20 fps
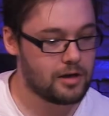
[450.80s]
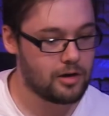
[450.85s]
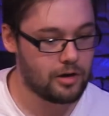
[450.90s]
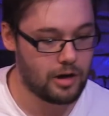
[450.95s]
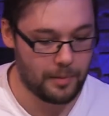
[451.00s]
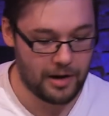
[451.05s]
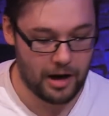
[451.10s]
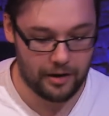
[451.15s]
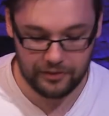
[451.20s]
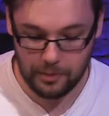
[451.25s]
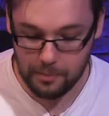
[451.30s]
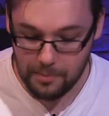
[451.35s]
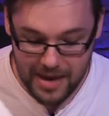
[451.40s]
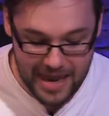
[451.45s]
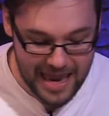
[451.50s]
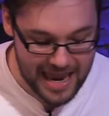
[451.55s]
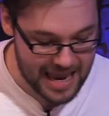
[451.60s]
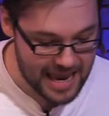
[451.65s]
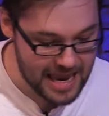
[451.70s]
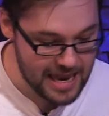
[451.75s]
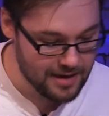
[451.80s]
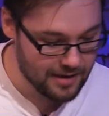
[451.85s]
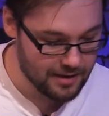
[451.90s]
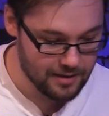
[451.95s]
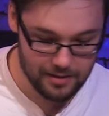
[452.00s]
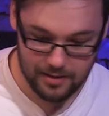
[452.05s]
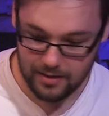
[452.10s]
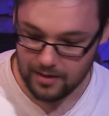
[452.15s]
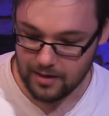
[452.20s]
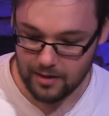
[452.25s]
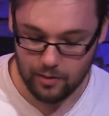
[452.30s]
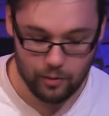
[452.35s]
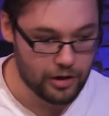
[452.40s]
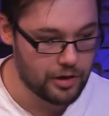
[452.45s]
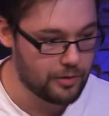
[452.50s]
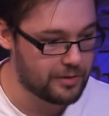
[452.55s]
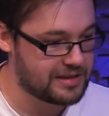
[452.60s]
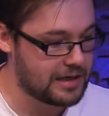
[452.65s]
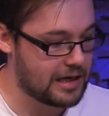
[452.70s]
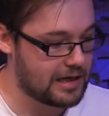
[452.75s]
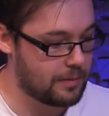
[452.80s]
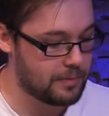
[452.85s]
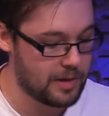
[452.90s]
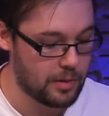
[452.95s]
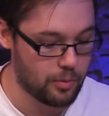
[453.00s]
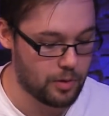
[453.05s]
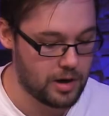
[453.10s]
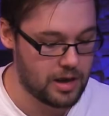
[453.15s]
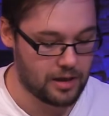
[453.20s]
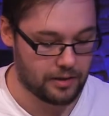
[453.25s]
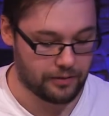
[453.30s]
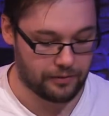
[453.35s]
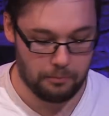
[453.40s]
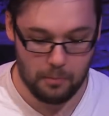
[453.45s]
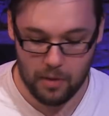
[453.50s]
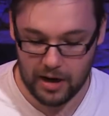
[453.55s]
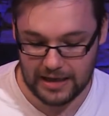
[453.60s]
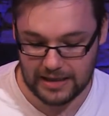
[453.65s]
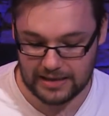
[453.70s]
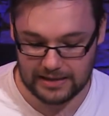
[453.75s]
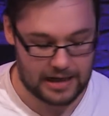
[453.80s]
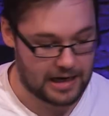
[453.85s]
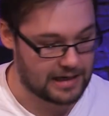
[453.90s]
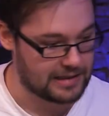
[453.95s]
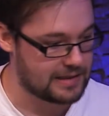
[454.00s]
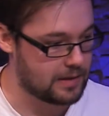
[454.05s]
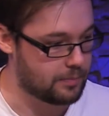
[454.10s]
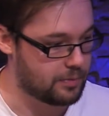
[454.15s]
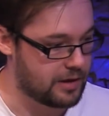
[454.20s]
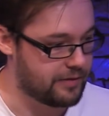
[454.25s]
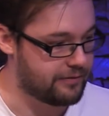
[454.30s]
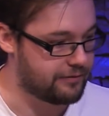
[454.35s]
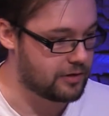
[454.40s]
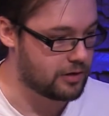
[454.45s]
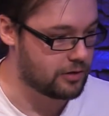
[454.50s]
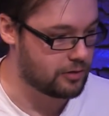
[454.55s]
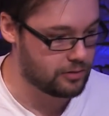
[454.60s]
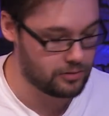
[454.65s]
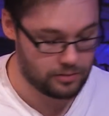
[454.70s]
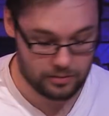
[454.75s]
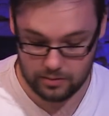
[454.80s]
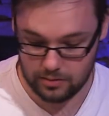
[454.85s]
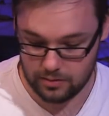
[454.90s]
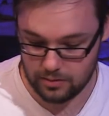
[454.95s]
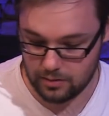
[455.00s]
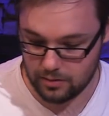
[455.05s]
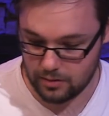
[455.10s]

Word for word: You're coming after me? Yeah. What are you attacking me with? Might, it has to be for you. With a